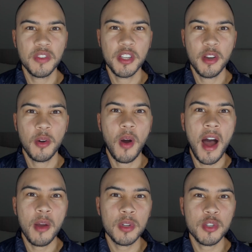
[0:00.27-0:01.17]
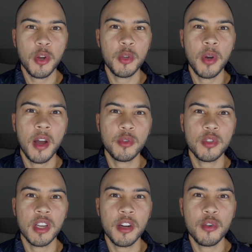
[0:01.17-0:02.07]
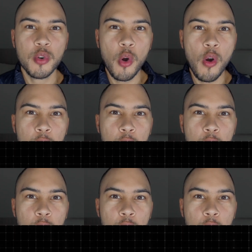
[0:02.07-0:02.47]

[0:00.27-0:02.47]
video, I will show you how to turn raw